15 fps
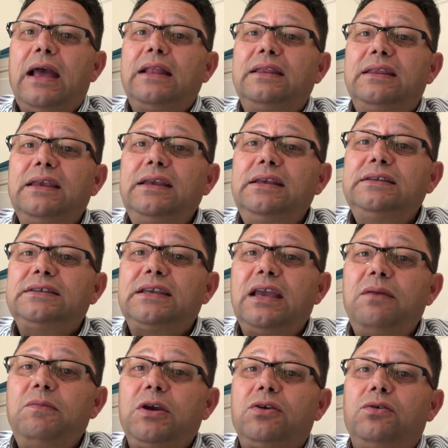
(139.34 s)
And these
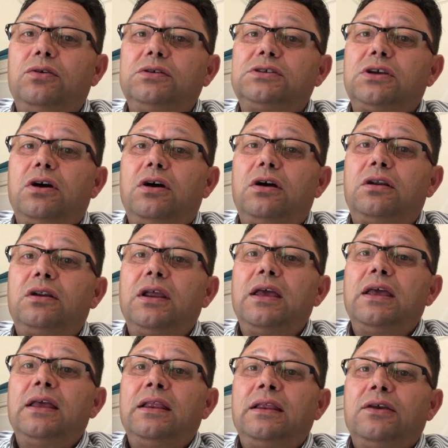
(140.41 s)
chemicals
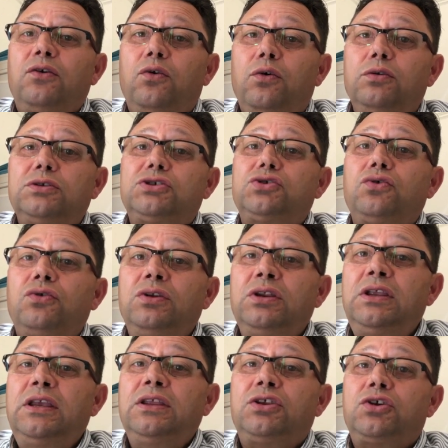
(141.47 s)
also
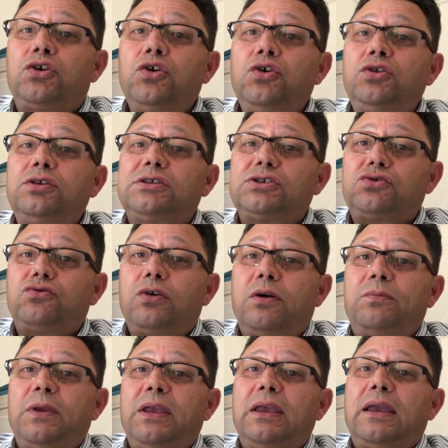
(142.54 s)
need good
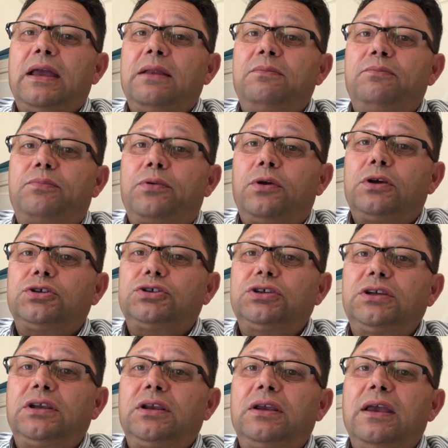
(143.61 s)
scrubbing and
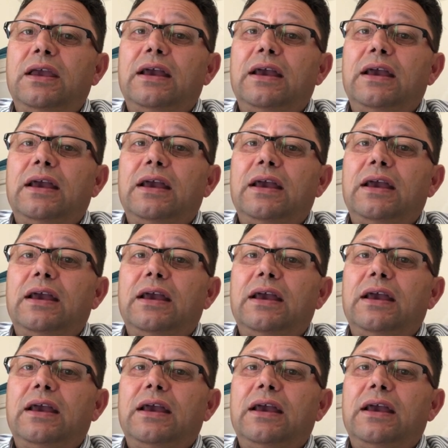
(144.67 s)
brushing